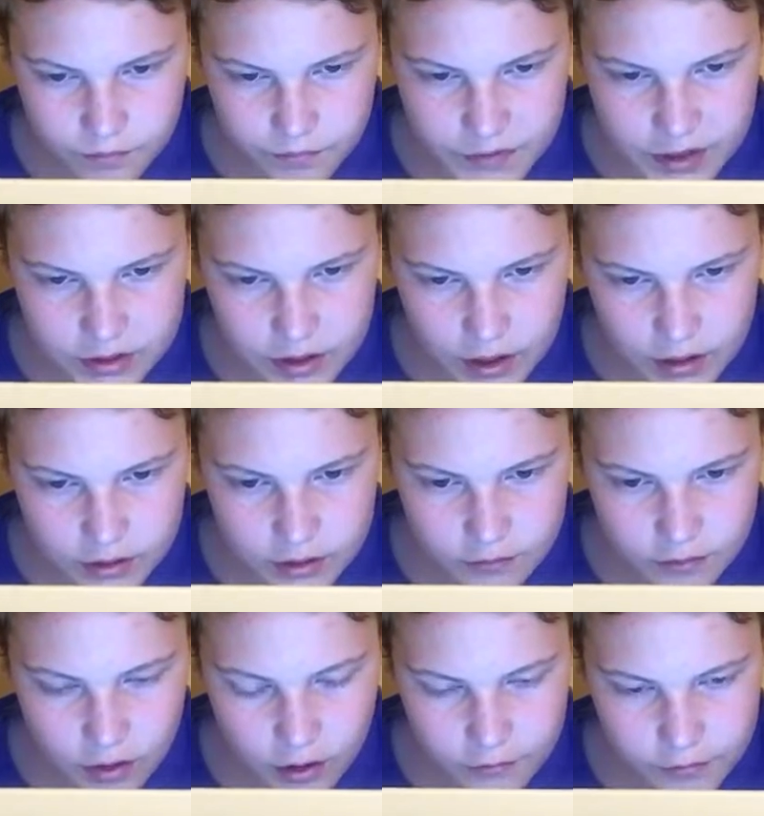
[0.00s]
Detective's
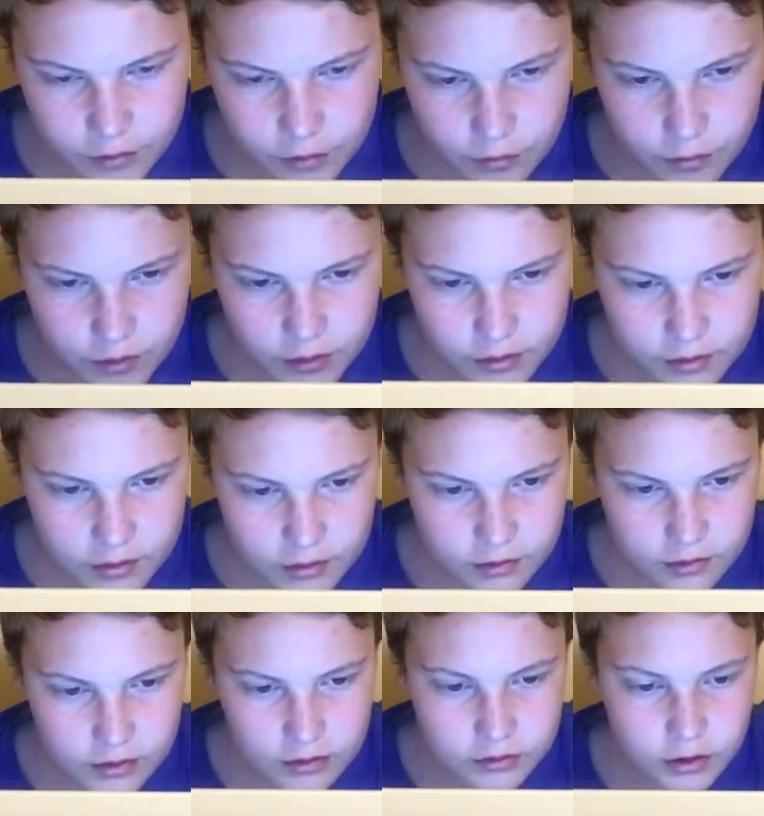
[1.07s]
Office
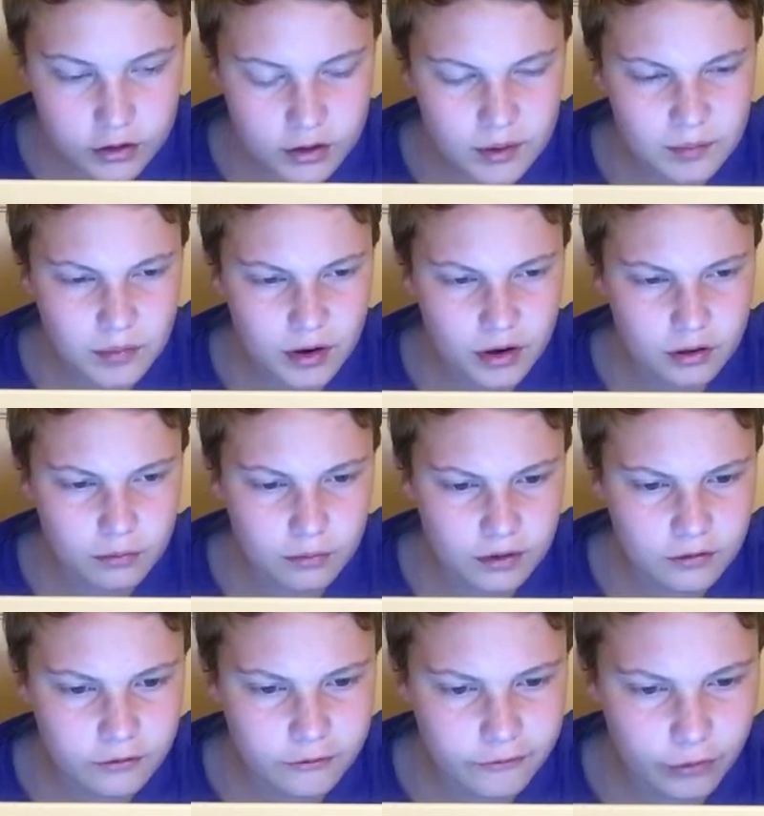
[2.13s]
160, London Bus
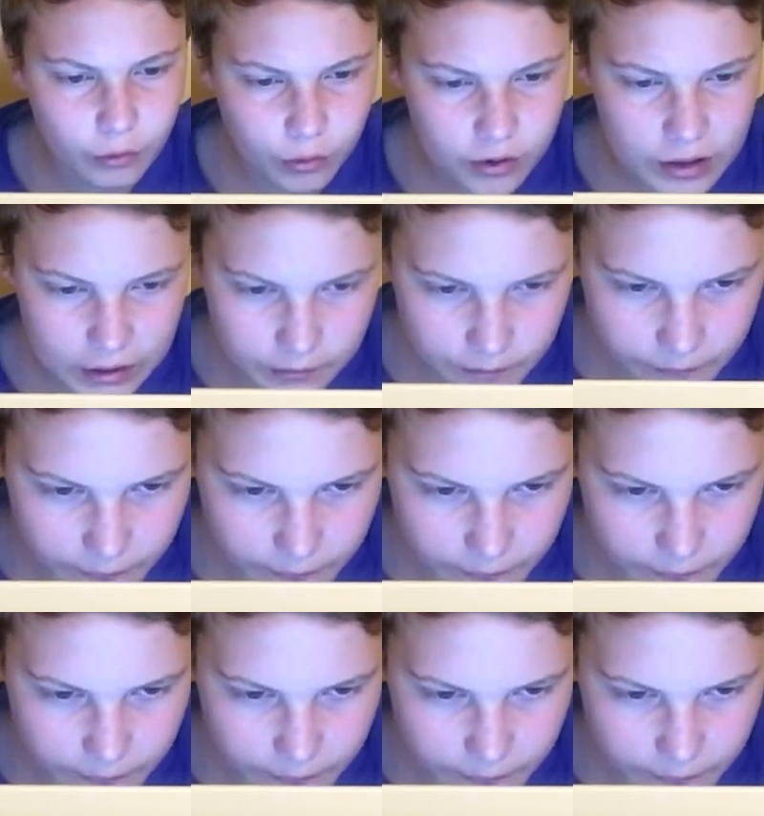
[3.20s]
140.